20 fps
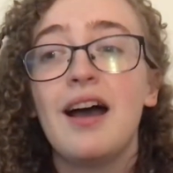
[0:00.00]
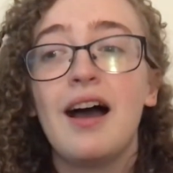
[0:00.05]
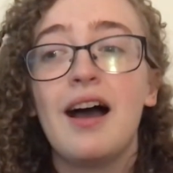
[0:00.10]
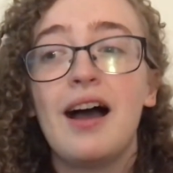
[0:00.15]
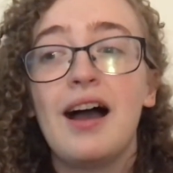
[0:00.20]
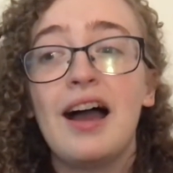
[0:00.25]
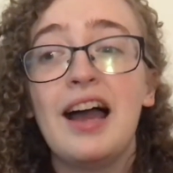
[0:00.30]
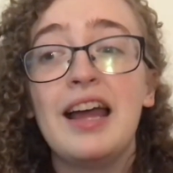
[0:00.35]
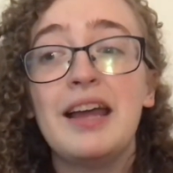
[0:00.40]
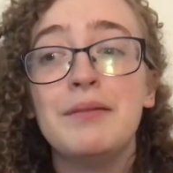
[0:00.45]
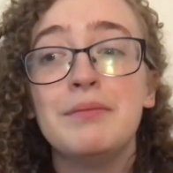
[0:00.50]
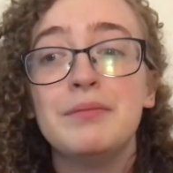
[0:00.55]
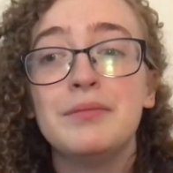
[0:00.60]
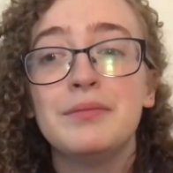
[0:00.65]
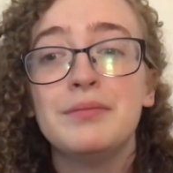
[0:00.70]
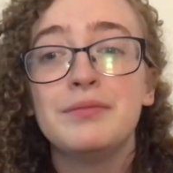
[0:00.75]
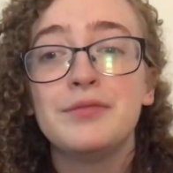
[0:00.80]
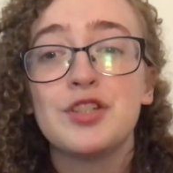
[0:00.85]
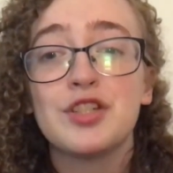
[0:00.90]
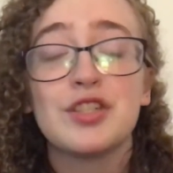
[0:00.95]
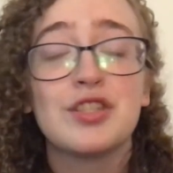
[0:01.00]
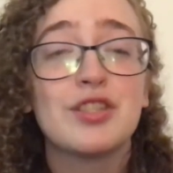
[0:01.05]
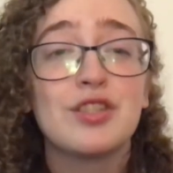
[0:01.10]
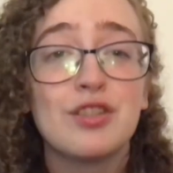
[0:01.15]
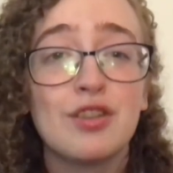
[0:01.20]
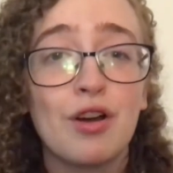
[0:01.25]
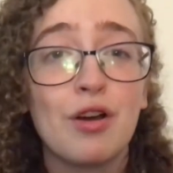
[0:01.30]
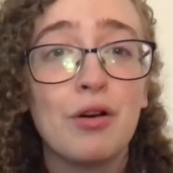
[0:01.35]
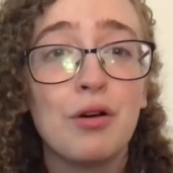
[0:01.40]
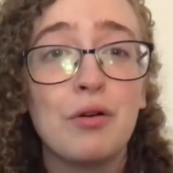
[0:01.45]
I'm just
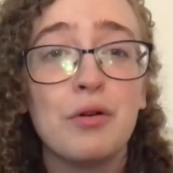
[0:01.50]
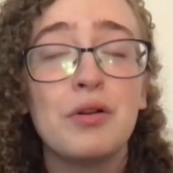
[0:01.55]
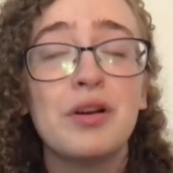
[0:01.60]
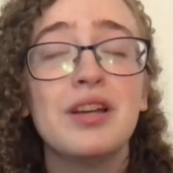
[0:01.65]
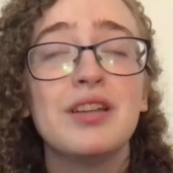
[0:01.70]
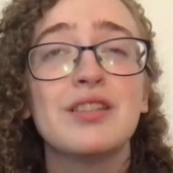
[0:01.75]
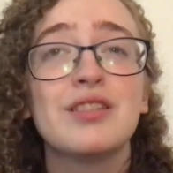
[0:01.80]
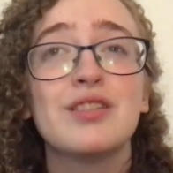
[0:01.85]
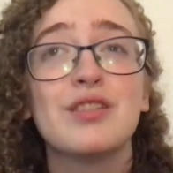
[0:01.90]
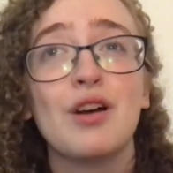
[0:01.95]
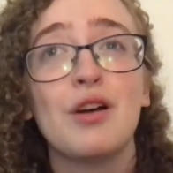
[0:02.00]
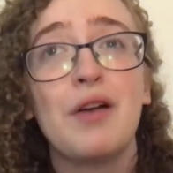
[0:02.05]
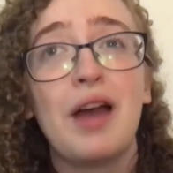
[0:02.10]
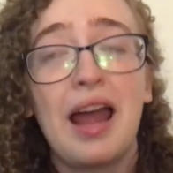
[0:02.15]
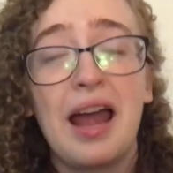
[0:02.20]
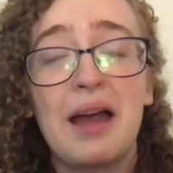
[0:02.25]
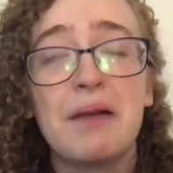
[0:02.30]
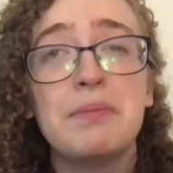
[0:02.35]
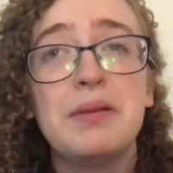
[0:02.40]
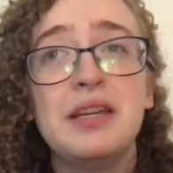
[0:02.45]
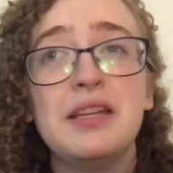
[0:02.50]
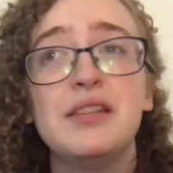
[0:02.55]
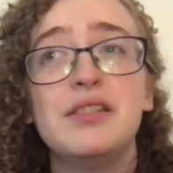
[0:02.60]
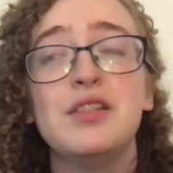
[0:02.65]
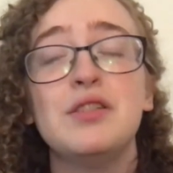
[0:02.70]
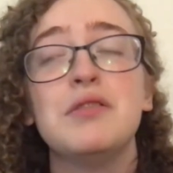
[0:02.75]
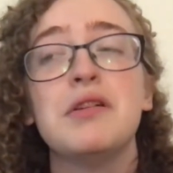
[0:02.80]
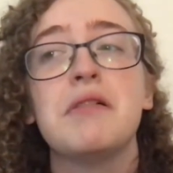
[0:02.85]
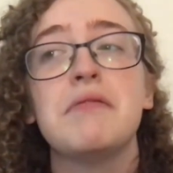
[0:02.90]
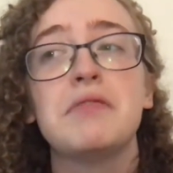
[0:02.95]
so, so happy to
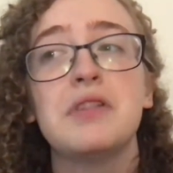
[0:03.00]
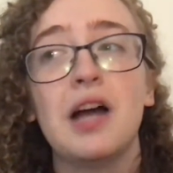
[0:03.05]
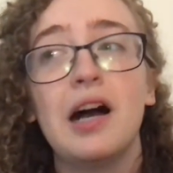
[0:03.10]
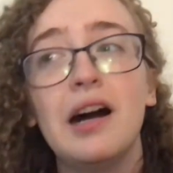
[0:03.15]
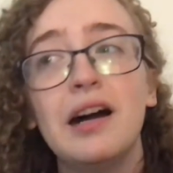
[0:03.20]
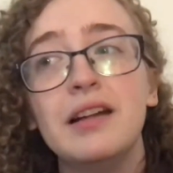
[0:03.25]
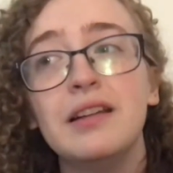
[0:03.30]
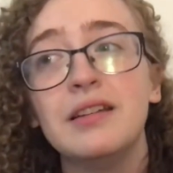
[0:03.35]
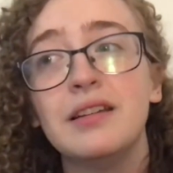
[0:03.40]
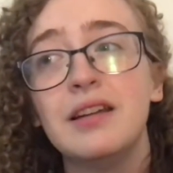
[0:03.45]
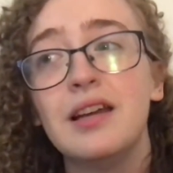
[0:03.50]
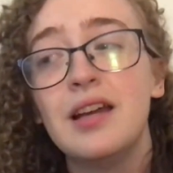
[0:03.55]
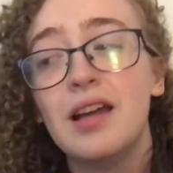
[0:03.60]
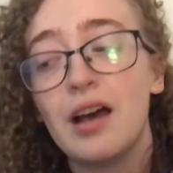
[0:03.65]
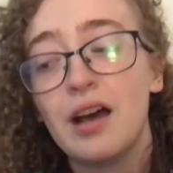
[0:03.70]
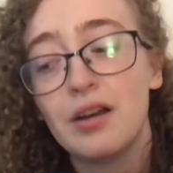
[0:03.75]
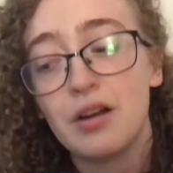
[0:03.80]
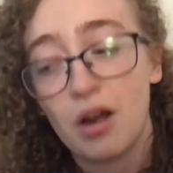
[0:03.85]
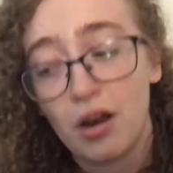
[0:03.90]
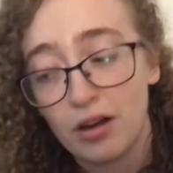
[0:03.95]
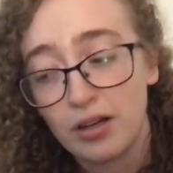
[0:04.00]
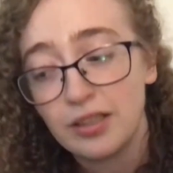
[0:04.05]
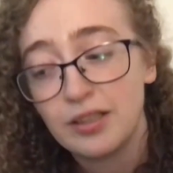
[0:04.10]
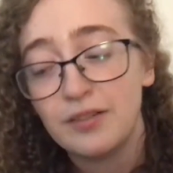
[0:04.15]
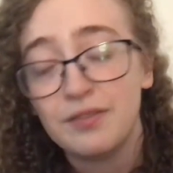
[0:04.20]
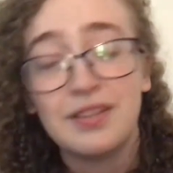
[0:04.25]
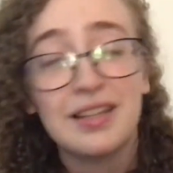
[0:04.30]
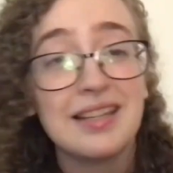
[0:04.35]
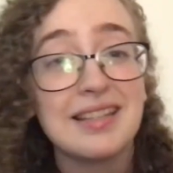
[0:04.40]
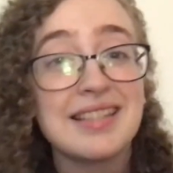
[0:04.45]
have gotten an arc of
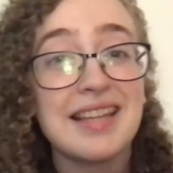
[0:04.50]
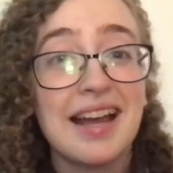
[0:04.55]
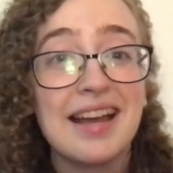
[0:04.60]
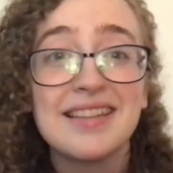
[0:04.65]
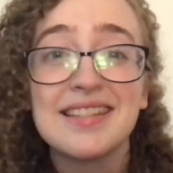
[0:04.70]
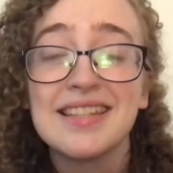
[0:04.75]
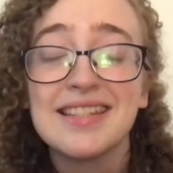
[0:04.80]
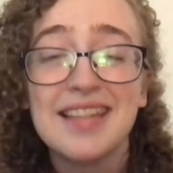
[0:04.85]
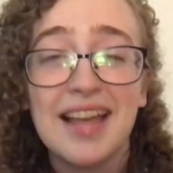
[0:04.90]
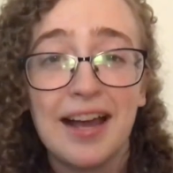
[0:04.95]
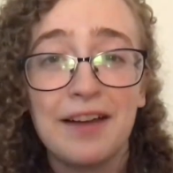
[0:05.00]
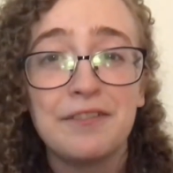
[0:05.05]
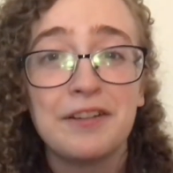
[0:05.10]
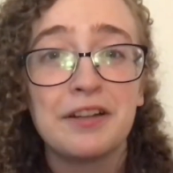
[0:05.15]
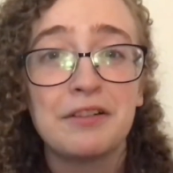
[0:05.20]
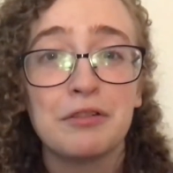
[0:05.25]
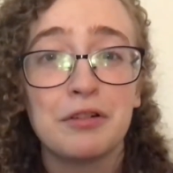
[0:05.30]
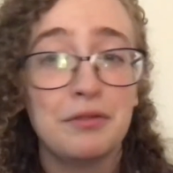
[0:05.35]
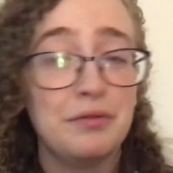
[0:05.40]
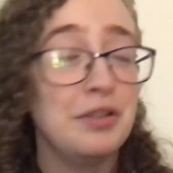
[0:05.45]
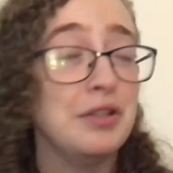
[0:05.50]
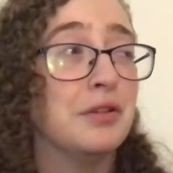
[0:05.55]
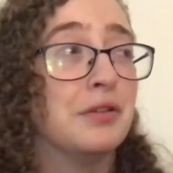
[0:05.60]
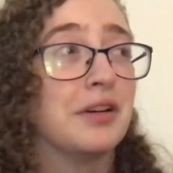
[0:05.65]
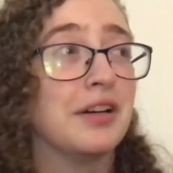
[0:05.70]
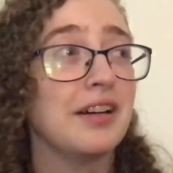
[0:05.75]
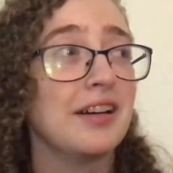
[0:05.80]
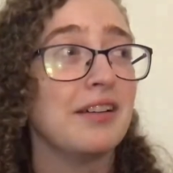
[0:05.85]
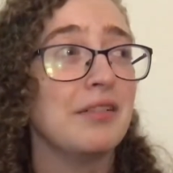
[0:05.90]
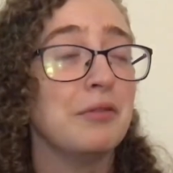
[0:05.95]
this as a sapphic
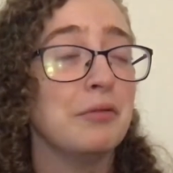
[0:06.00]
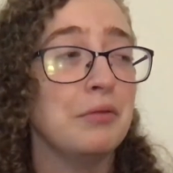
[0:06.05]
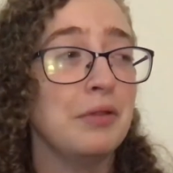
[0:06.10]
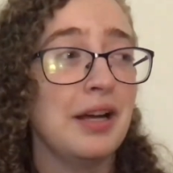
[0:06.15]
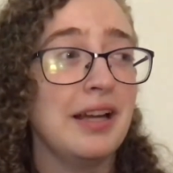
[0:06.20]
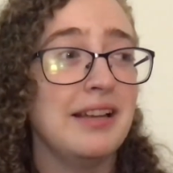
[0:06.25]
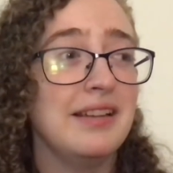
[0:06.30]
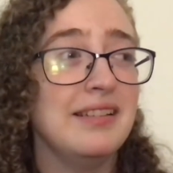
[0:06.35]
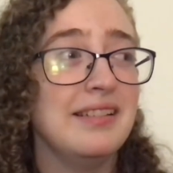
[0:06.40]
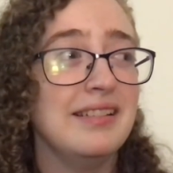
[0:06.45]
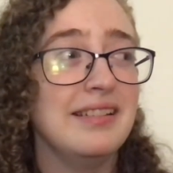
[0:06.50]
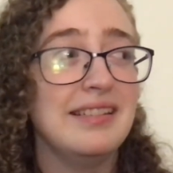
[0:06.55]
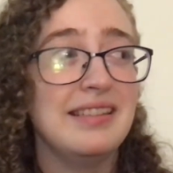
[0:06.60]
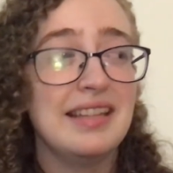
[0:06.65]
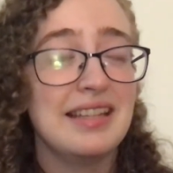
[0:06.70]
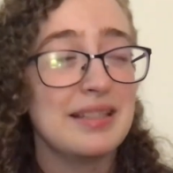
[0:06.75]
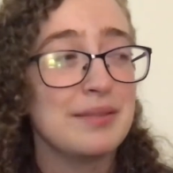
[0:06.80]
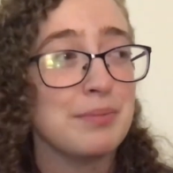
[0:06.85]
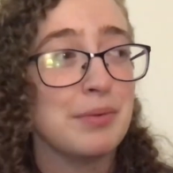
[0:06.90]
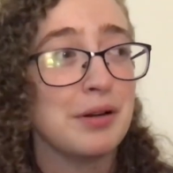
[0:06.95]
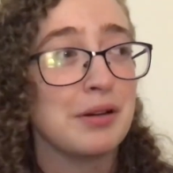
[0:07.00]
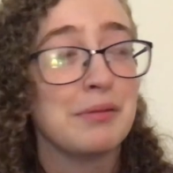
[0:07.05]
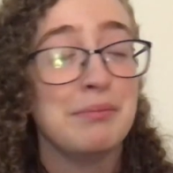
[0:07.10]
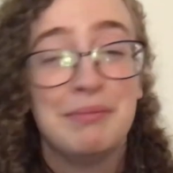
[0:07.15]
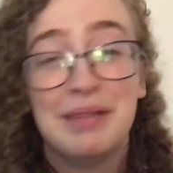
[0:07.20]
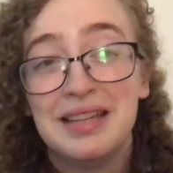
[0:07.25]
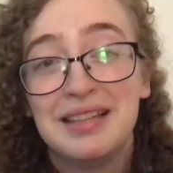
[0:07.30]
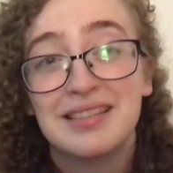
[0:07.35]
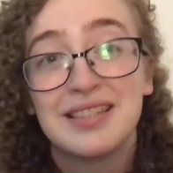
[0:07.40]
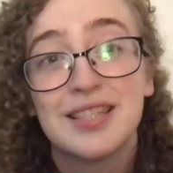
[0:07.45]
reviewer when this book
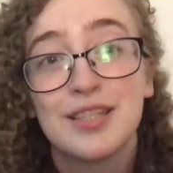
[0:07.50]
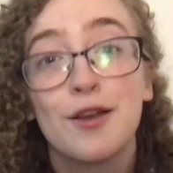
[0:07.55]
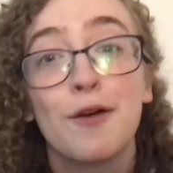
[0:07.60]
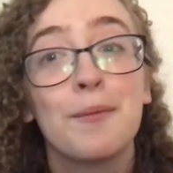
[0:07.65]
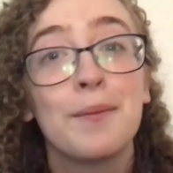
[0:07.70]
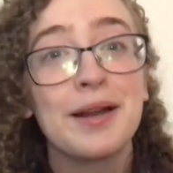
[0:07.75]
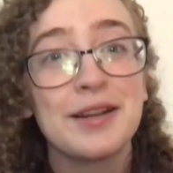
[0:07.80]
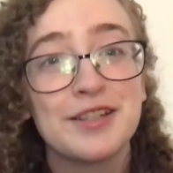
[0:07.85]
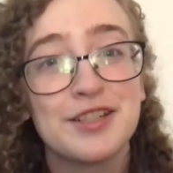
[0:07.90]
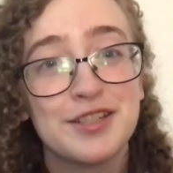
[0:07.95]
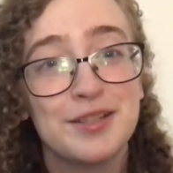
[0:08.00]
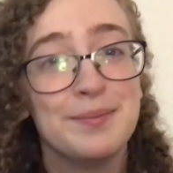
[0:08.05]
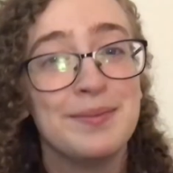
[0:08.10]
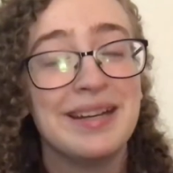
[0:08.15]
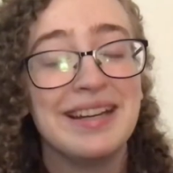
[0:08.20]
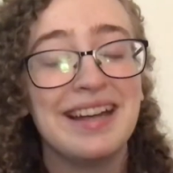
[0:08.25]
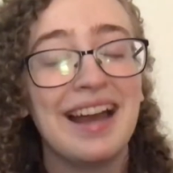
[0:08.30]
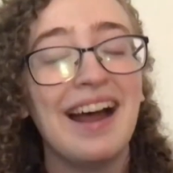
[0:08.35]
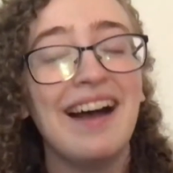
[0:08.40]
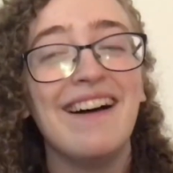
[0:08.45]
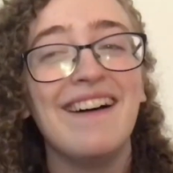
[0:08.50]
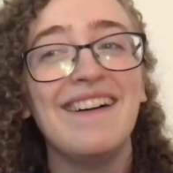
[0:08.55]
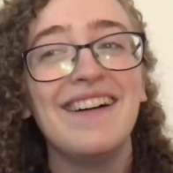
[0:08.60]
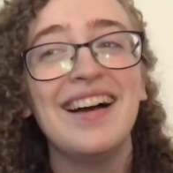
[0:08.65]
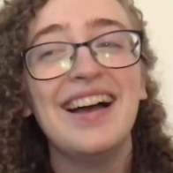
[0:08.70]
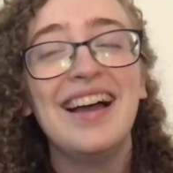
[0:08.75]
means so much to me now.